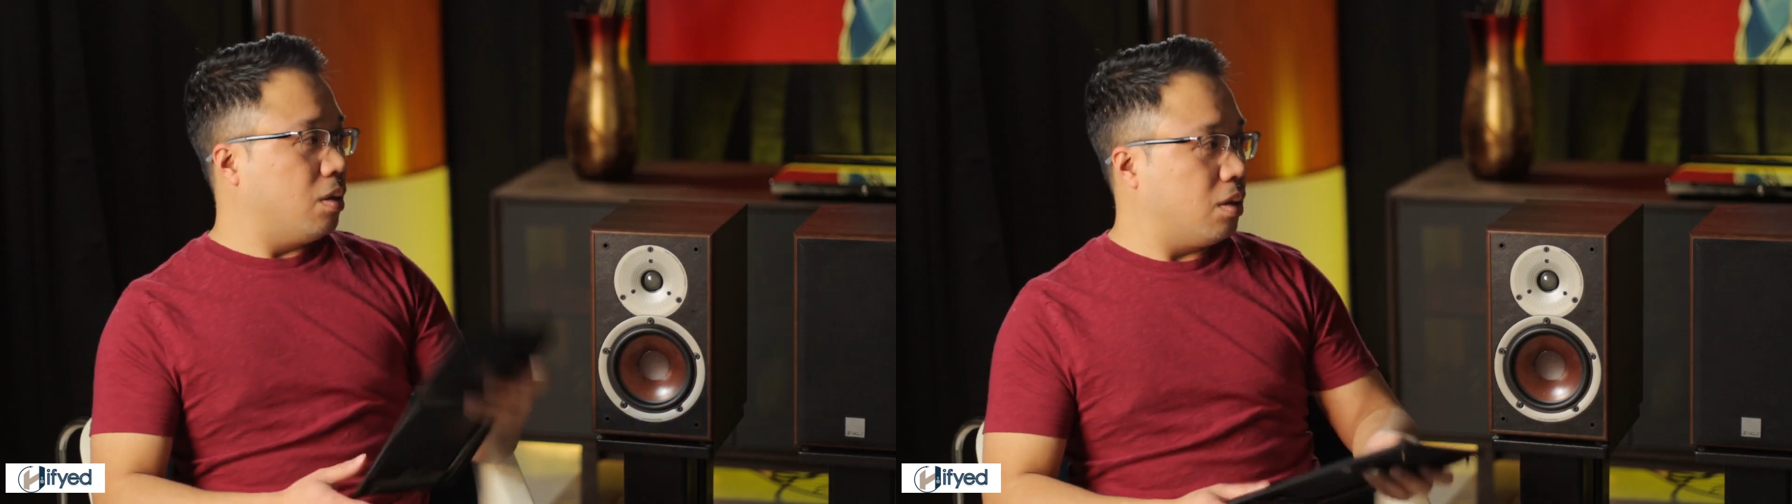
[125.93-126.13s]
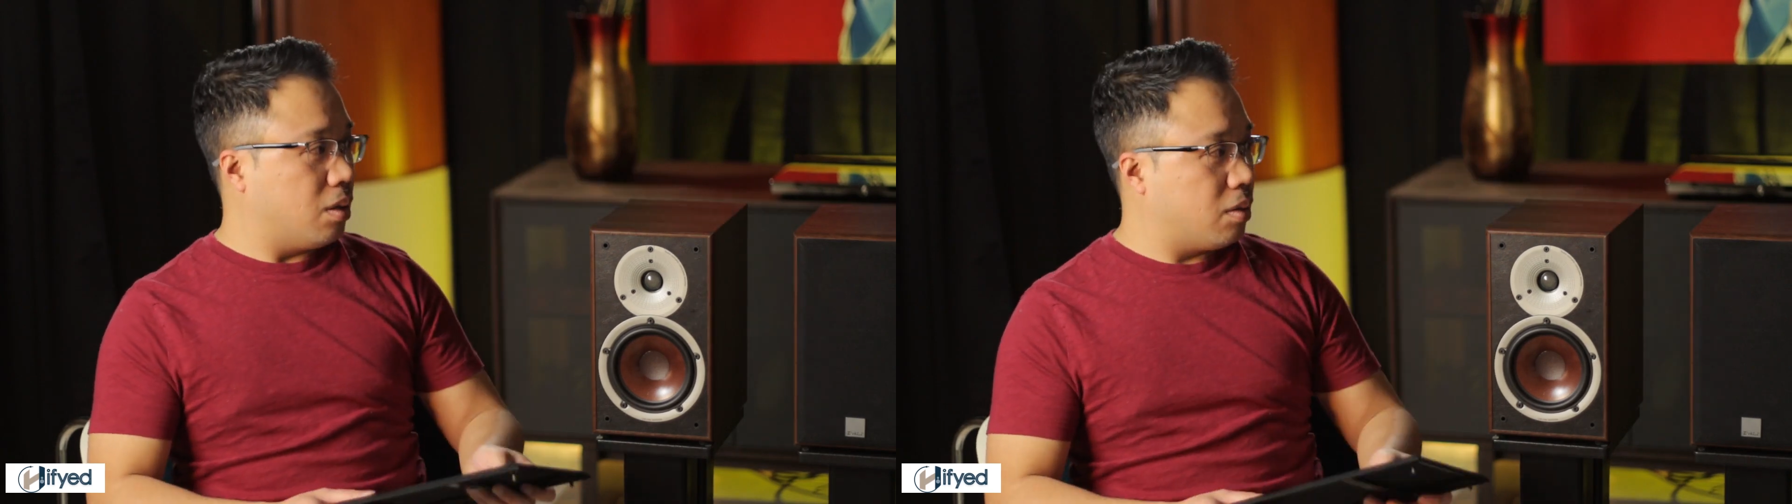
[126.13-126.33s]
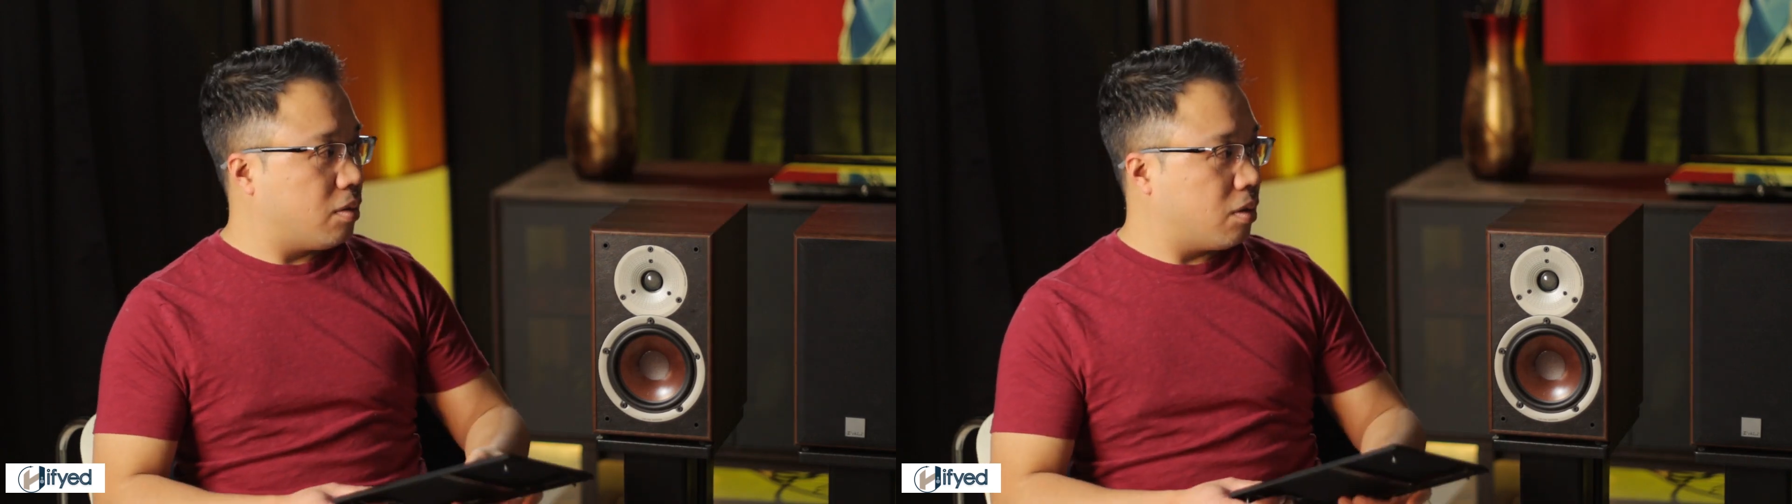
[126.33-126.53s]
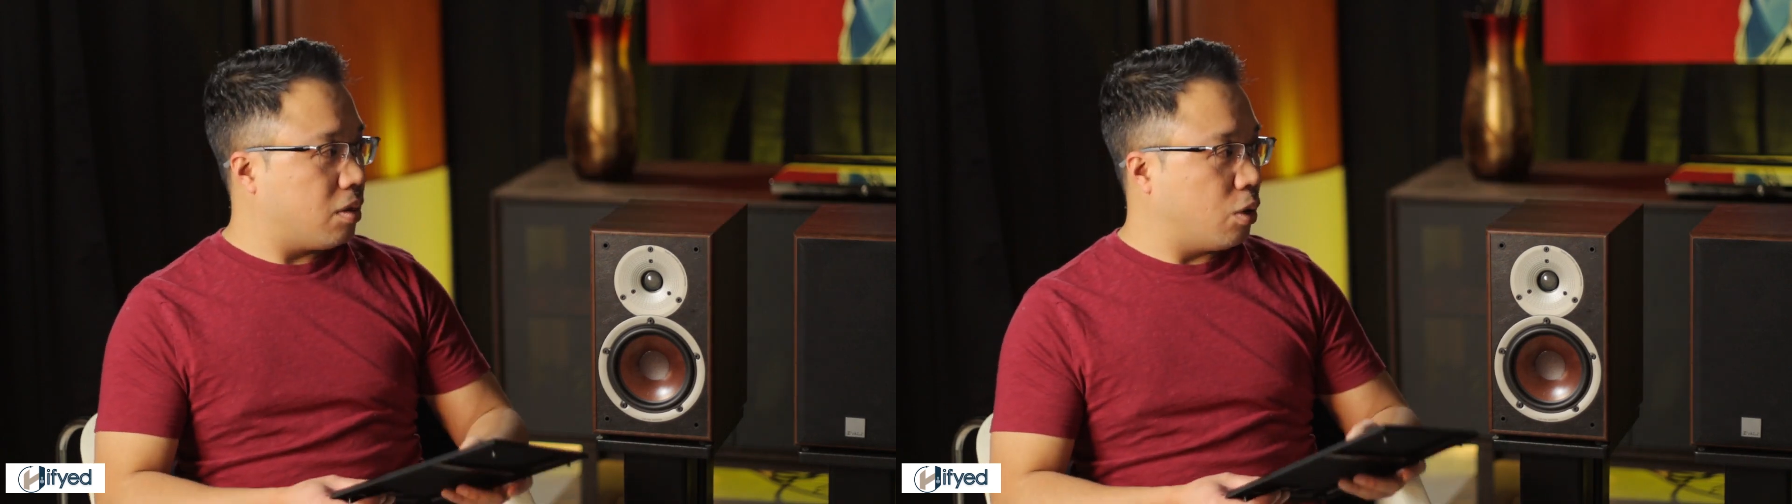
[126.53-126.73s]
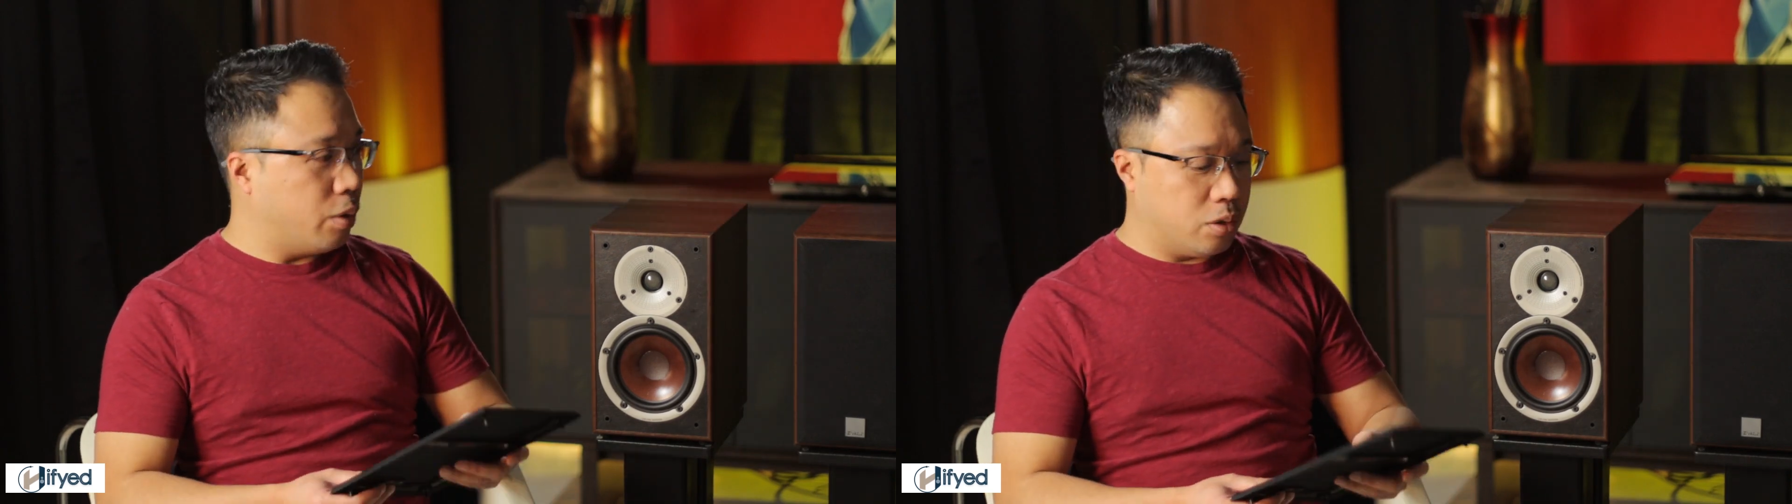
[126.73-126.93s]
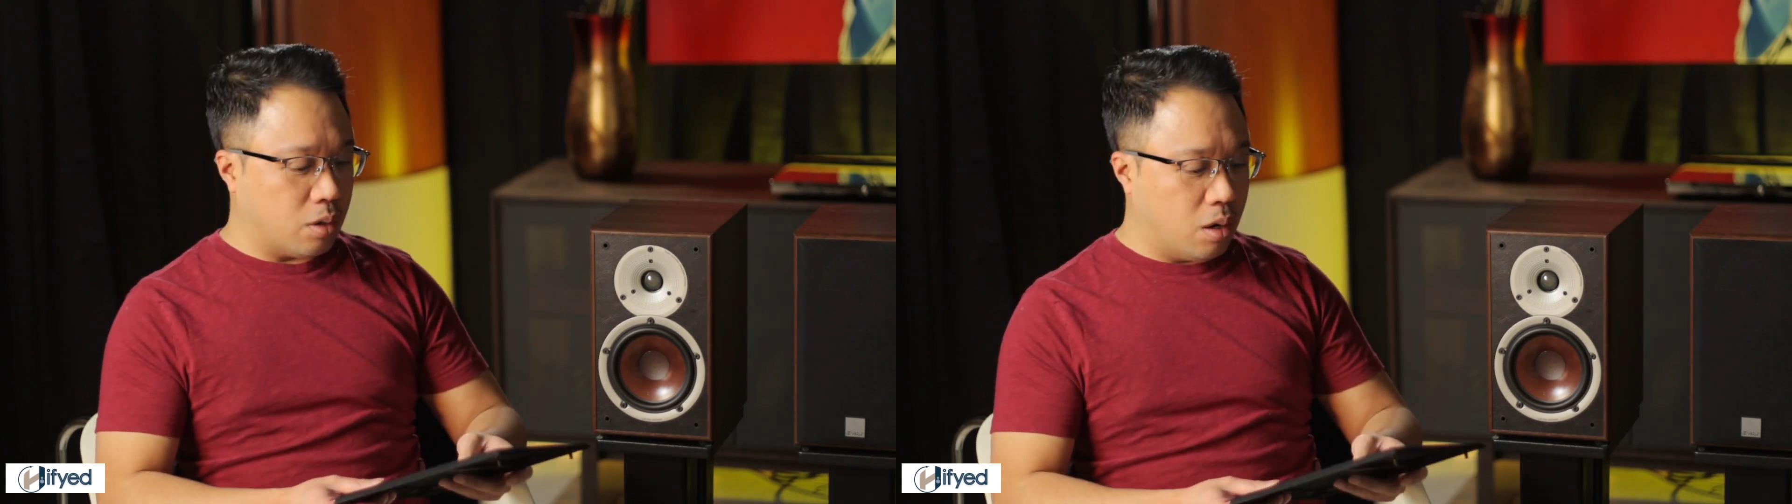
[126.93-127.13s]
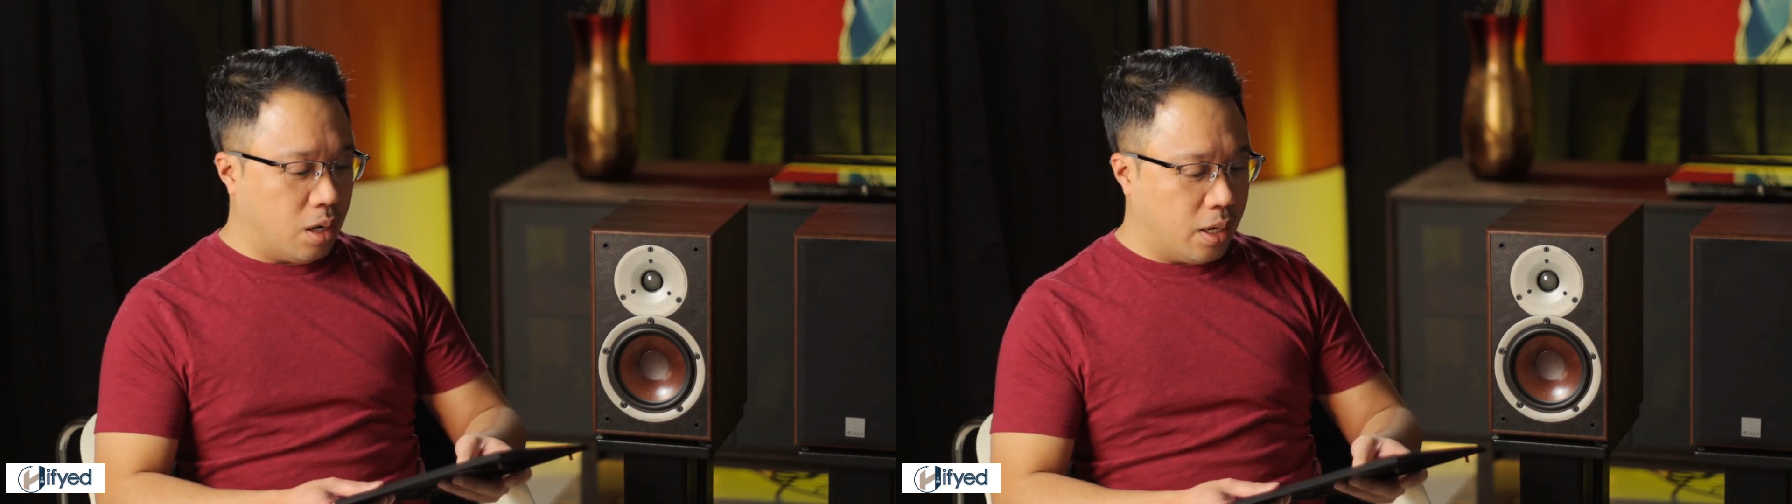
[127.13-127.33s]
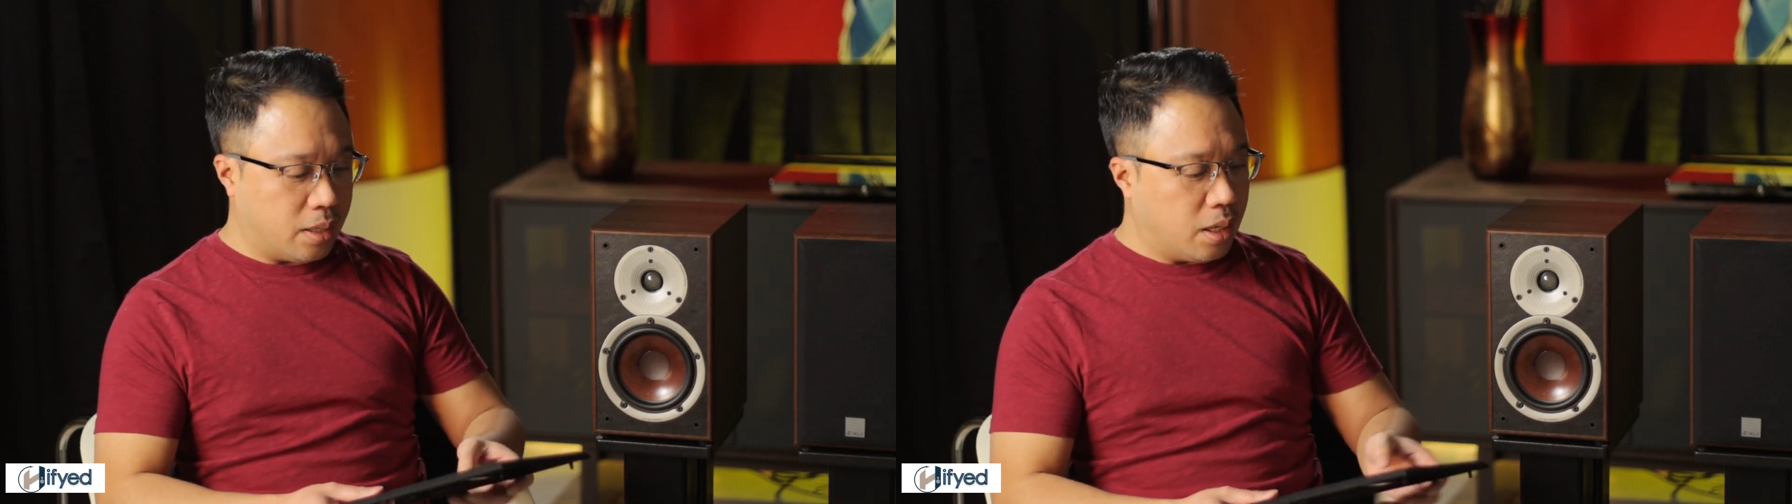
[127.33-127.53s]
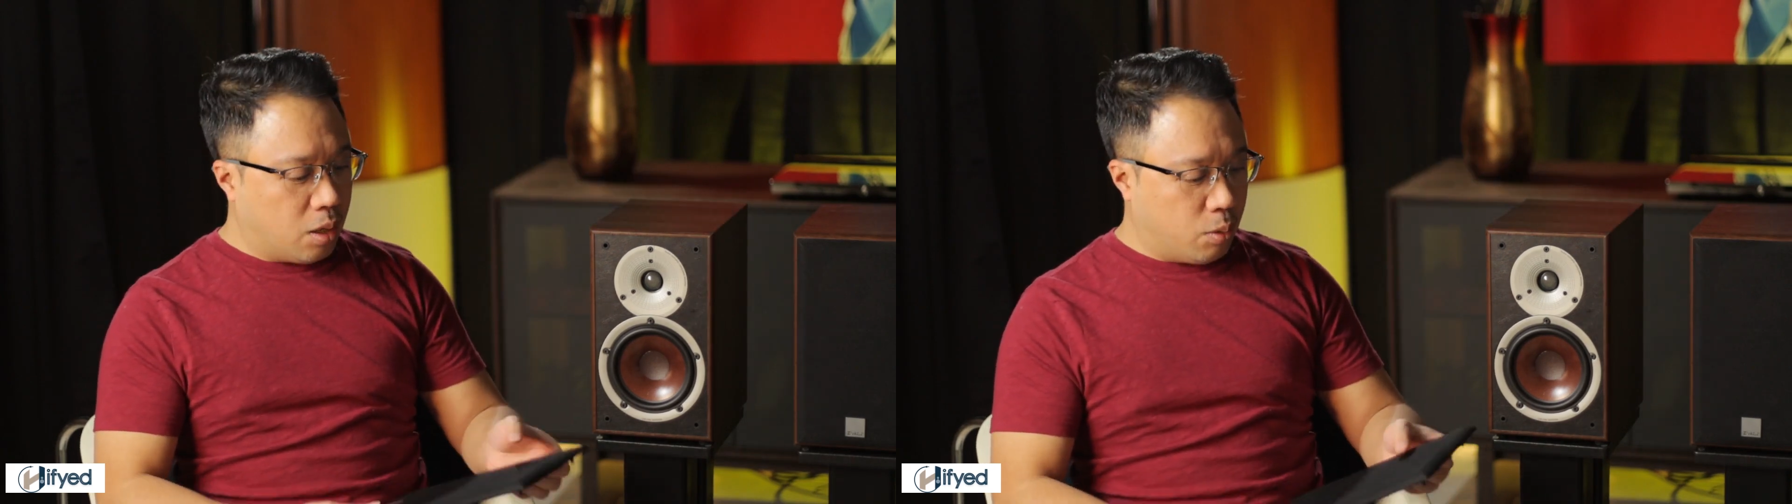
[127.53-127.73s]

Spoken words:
the grills on.